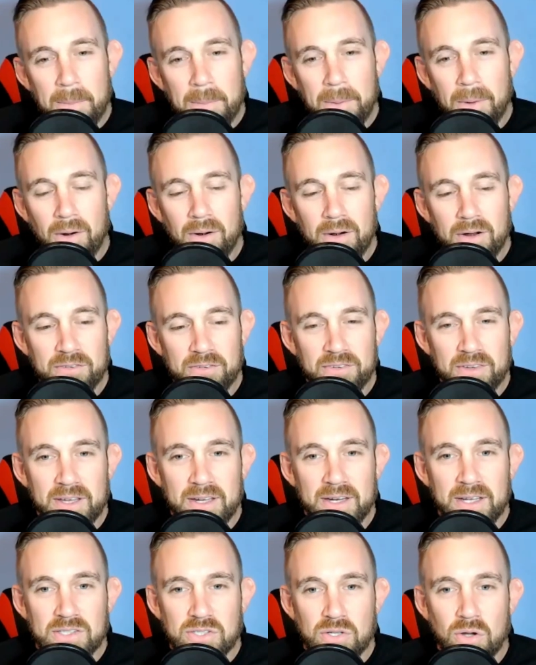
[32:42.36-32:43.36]
a part of
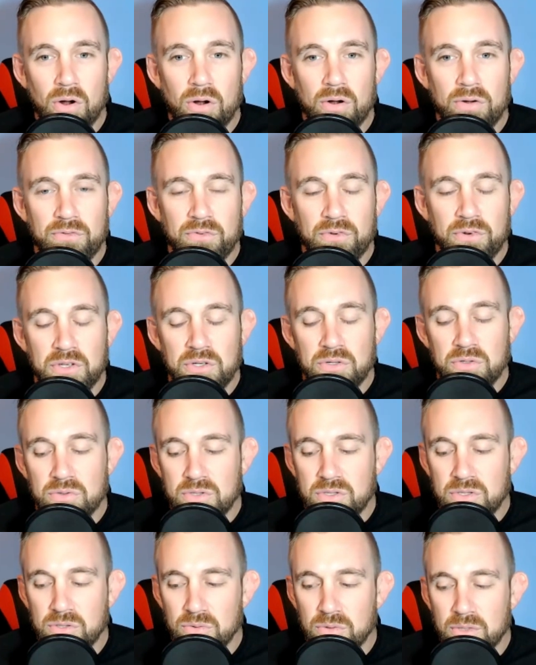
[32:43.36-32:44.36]
it it's hard for you
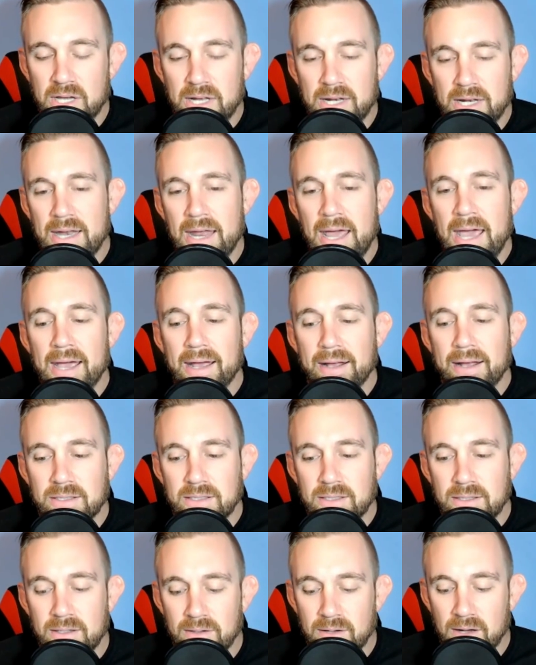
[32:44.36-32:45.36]
to
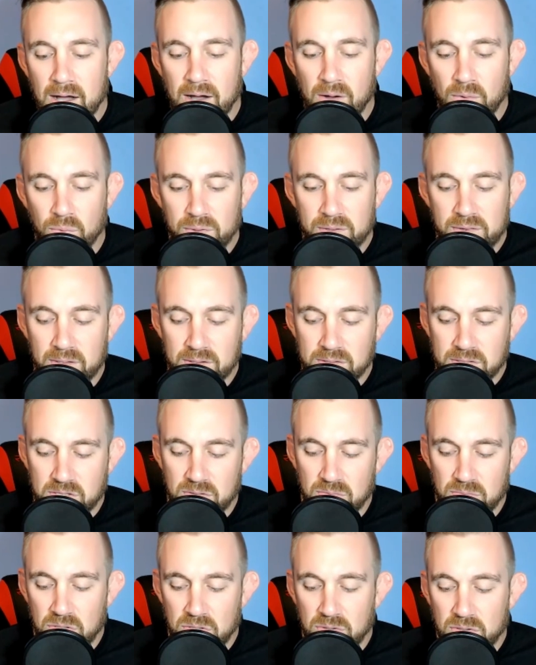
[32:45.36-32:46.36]
connect uh, with this
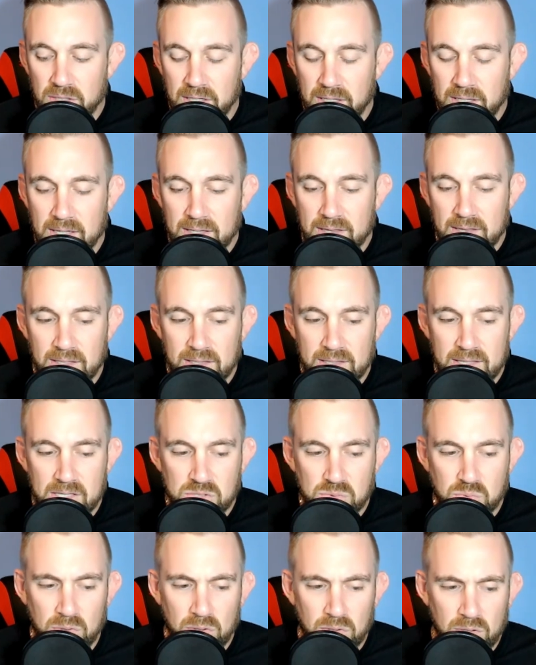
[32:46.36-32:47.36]
community and i think
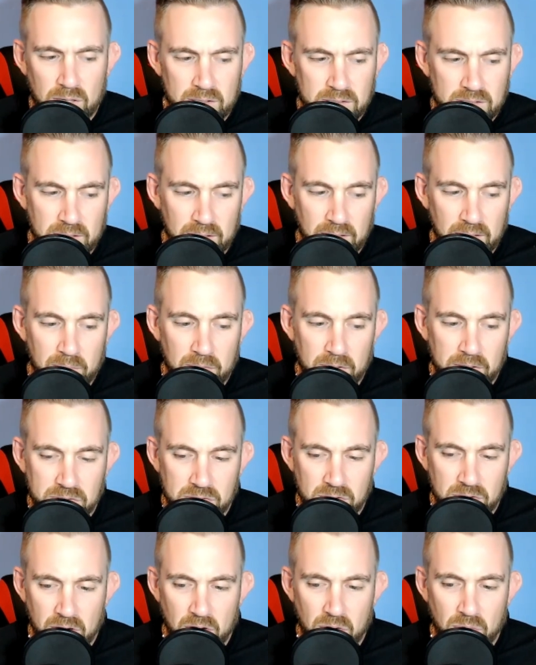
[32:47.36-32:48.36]
that's where a lot of celebrities
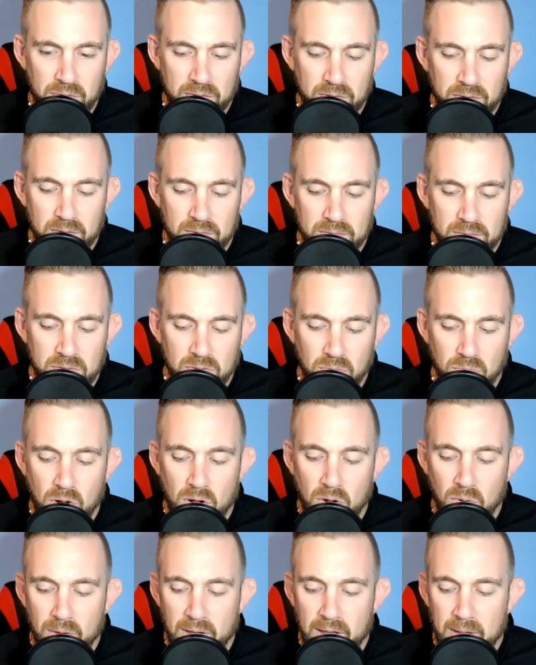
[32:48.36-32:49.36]
are going the the
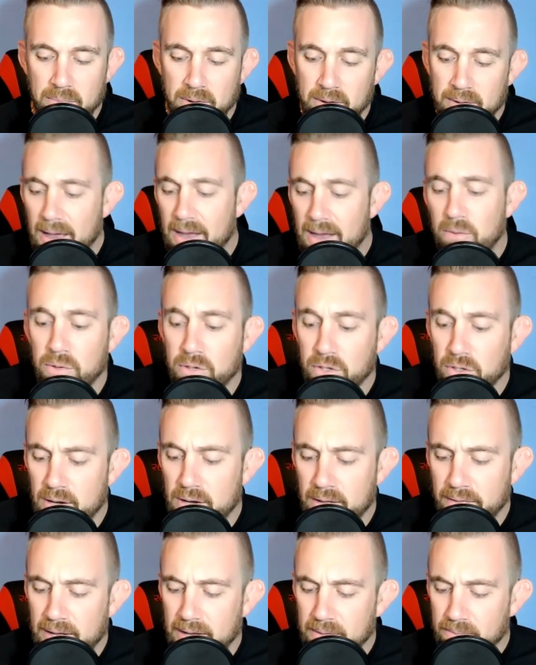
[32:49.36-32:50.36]
wrong way but i don't want to go
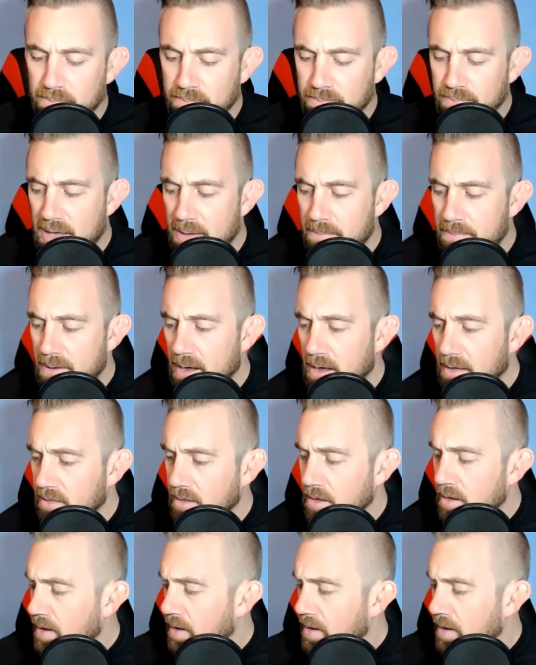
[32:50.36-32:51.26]
down that that path